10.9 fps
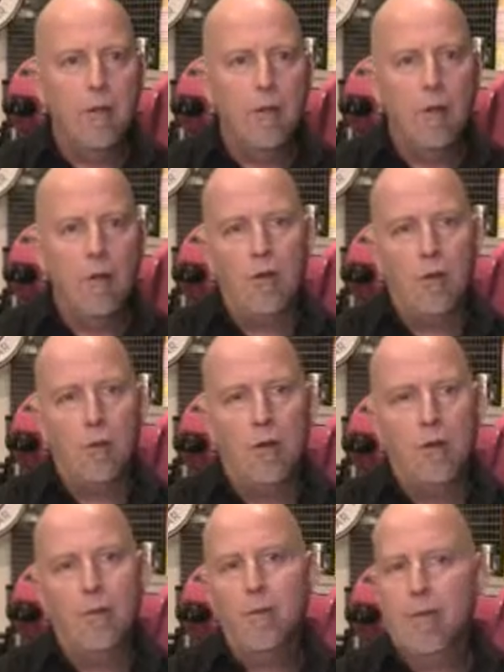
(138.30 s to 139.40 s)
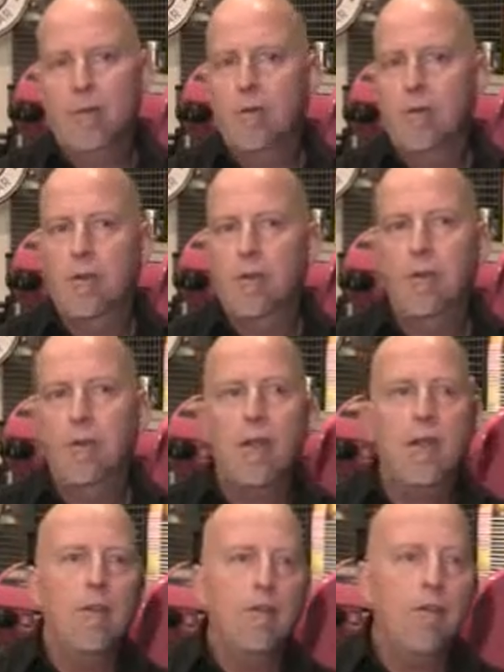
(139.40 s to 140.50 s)
So what I normally tell people to do
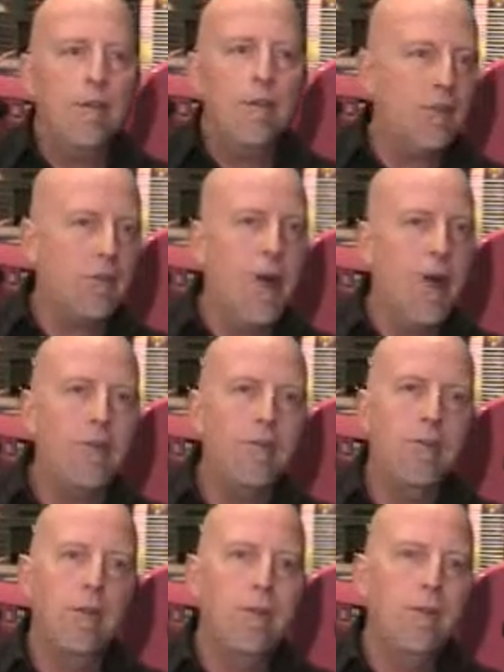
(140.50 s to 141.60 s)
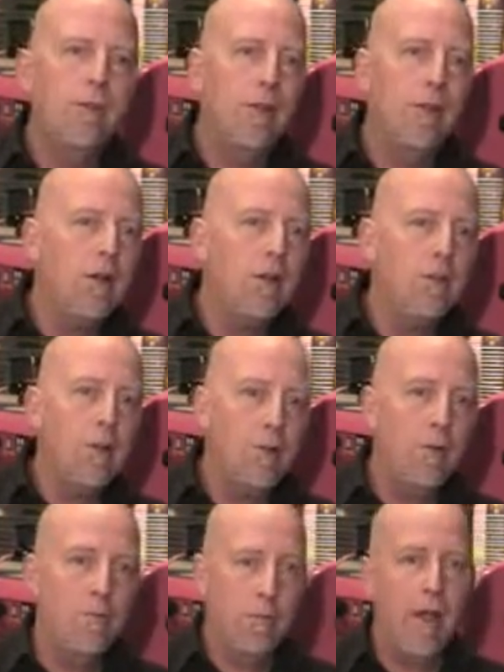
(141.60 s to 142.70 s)
is just half fill a jug
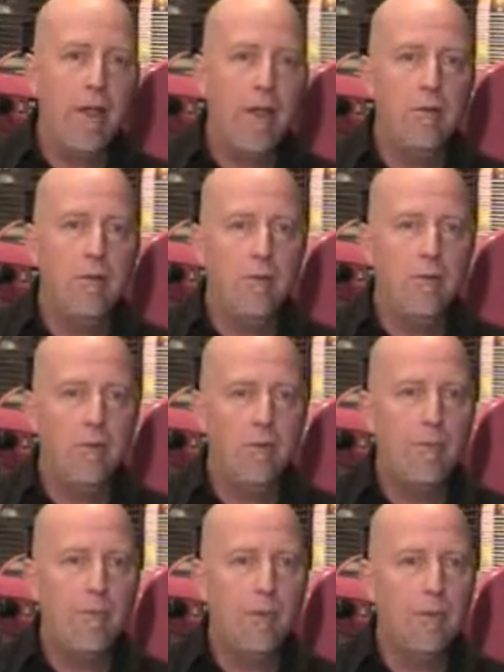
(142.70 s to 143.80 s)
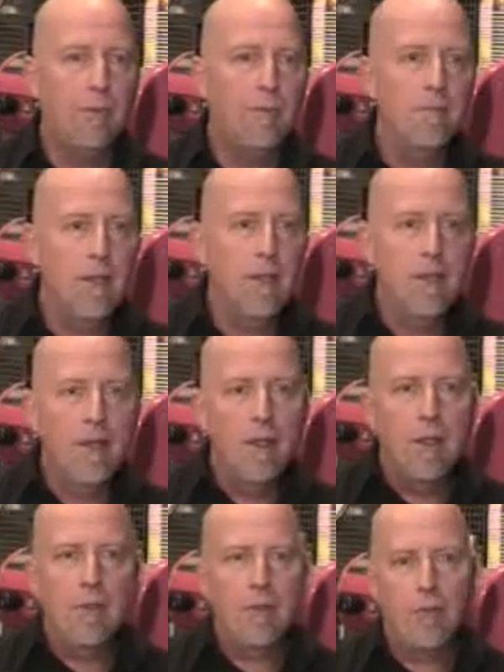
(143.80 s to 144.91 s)
with plain tap water.
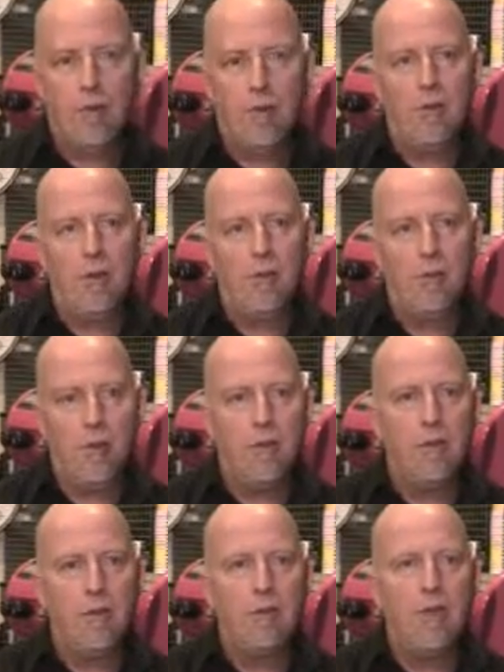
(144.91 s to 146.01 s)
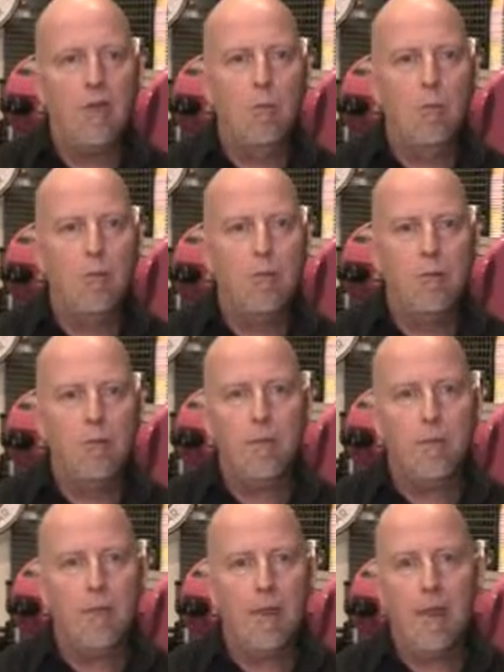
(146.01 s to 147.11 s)
Insert your steam wand
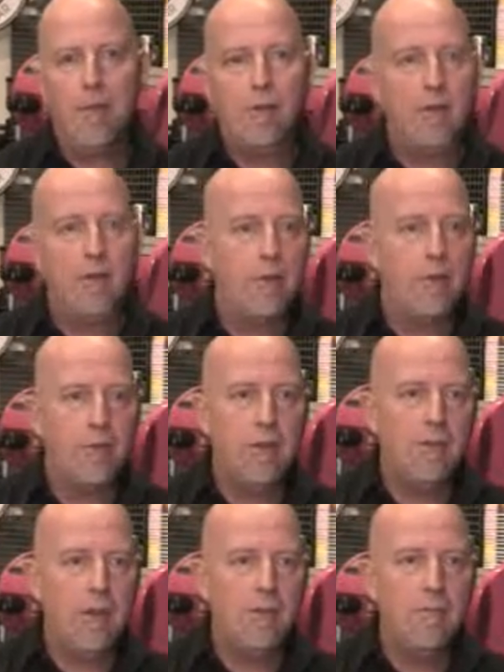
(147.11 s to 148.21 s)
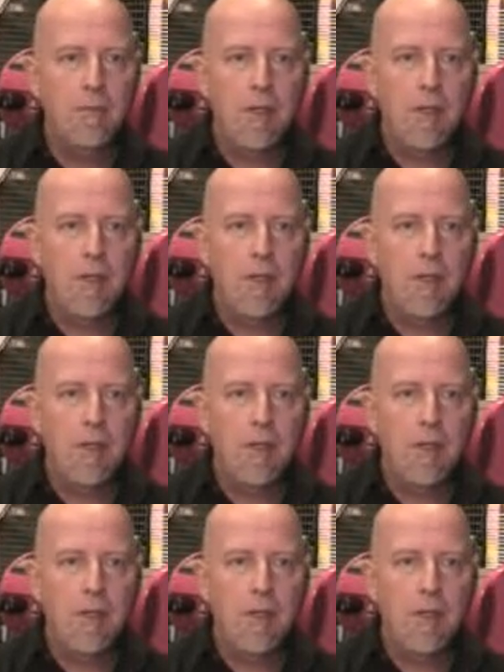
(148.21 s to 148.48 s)
and start steaming.